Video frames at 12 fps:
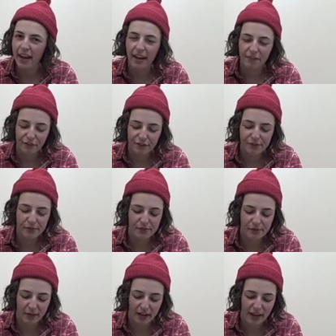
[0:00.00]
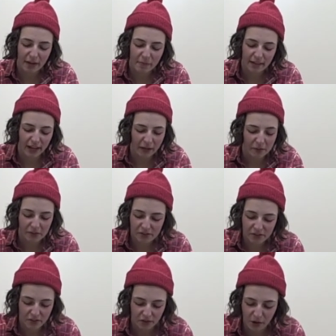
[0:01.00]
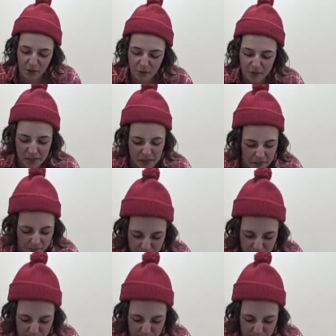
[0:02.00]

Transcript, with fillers: At first it was okay, but now it's just gross.